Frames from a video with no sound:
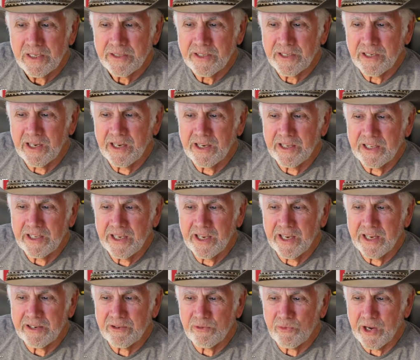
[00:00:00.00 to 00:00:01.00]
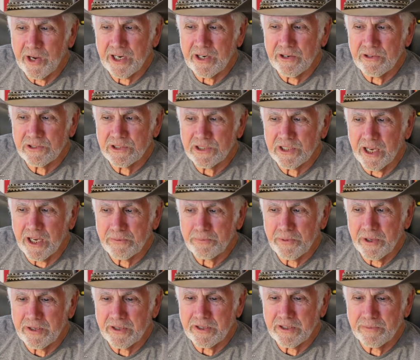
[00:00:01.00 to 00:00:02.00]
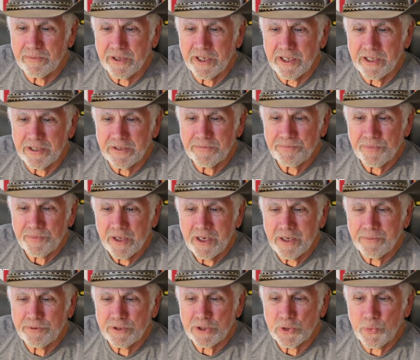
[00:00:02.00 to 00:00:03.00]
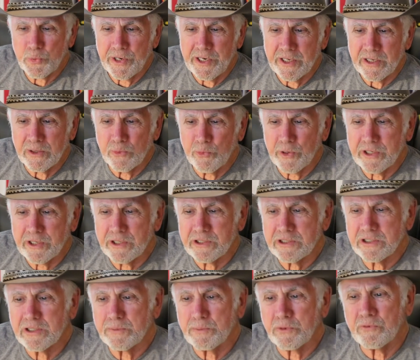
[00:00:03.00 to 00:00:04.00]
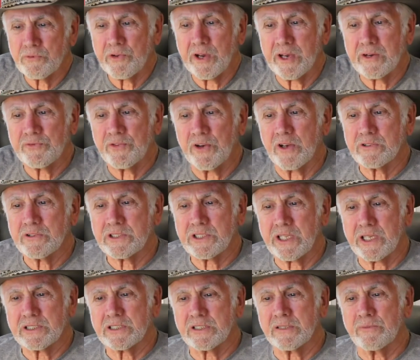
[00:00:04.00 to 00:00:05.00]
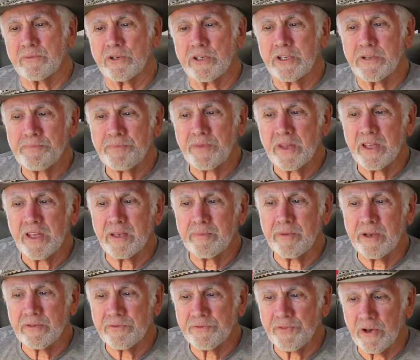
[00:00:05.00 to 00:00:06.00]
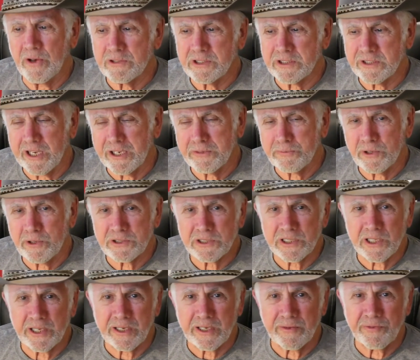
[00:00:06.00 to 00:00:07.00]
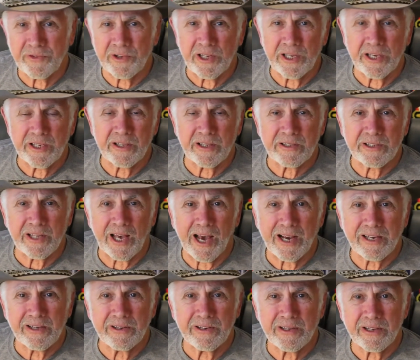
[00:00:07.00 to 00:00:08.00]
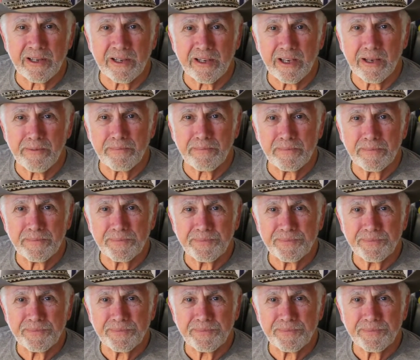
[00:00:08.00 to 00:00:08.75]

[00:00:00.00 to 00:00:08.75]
denying he had records sought by the committee, and persuading a witness to provide false testimony. You mean false statements like if you like your doctor, you can keep them?